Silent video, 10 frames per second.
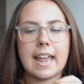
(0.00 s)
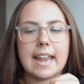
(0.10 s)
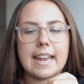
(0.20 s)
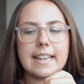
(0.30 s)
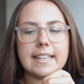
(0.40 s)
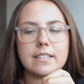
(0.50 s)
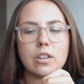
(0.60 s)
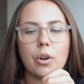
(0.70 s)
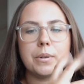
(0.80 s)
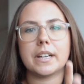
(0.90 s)
is
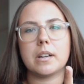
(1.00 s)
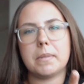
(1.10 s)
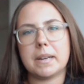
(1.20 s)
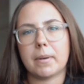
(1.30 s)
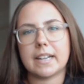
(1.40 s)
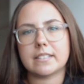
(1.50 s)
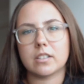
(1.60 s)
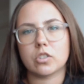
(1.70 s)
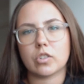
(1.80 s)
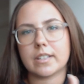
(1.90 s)
only going to minimize the
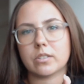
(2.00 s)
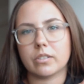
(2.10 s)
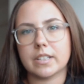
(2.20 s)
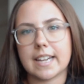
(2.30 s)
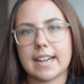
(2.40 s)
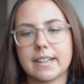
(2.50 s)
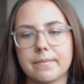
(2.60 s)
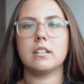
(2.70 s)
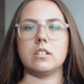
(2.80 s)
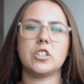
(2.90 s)
stress on the day.
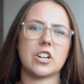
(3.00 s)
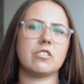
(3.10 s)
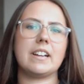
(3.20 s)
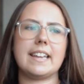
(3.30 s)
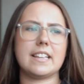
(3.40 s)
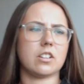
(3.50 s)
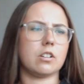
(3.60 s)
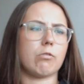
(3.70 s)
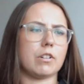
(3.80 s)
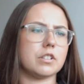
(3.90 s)
Generally, it's going
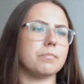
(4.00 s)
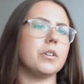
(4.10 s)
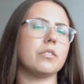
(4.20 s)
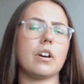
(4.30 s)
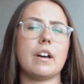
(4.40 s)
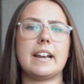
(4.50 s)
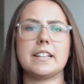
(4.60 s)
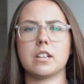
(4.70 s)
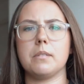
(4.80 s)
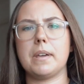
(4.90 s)
to run smoother and
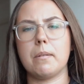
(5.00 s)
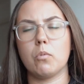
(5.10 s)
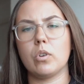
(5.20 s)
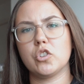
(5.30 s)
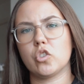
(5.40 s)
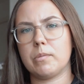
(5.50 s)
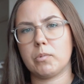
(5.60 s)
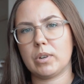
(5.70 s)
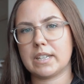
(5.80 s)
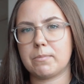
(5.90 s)
it's going to be a more
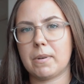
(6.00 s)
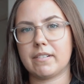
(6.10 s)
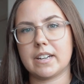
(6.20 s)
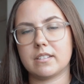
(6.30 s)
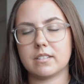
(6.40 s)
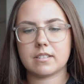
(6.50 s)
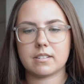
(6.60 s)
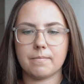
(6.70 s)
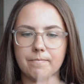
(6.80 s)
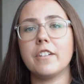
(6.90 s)
enjoyable
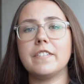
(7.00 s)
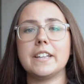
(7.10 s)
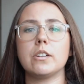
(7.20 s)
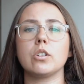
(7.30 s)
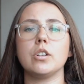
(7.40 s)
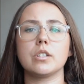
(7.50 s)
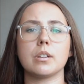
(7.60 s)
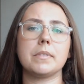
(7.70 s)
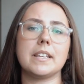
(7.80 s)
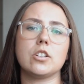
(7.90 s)
experience. Hopefully you can use
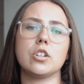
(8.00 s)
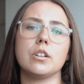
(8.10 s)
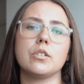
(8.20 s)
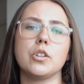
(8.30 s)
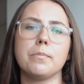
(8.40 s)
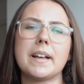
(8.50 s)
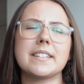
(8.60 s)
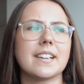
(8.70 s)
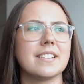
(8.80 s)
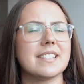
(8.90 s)
some of these shoots to
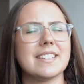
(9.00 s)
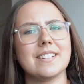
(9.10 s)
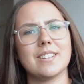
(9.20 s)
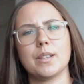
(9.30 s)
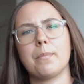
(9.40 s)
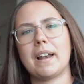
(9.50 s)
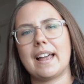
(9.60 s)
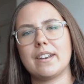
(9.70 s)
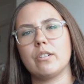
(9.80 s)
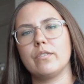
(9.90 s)
better consider the
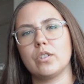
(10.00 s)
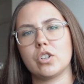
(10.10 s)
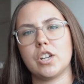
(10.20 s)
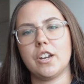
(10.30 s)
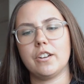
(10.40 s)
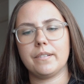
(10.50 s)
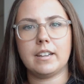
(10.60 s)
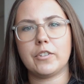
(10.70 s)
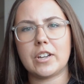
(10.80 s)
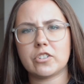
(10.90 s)
plan of your shoot.
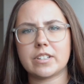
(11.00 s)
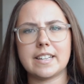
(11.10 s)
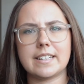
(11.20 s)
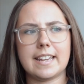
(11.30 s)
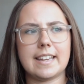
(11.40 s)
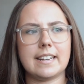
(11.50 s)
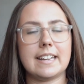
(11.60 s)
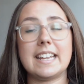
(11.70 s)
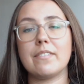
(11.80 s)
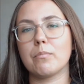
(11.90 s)
If you're interested in
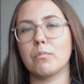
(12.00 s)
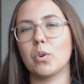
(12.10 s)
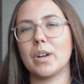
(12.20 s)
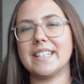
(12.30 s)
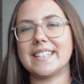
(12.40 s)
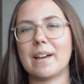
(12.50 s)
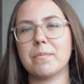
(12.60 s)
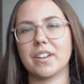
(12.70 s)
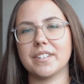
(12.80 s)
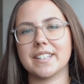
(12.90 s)
an even more
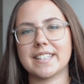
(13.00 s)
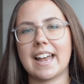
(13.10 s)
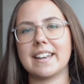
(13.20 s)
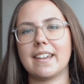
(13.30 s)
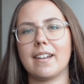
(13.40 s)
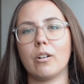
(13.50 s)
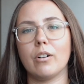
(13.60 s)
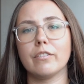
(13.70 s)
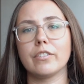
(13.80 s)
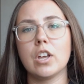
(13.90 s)
in-depth understanding
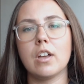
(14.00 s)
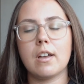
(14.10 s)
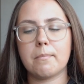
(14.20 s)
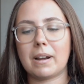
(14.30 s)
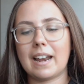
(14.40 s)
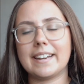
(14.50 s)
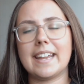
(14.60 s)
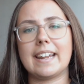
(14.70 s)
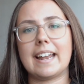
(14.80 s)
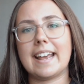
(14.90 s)
of
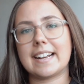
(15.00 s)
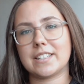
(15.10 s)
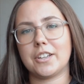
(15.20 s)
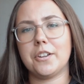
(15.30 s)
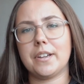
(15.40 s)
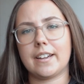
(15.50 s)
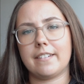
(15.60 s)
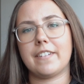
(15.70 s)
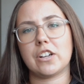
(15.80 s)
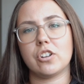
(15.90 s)
planning and executing a
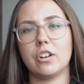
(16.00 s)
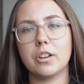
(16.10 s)
fashion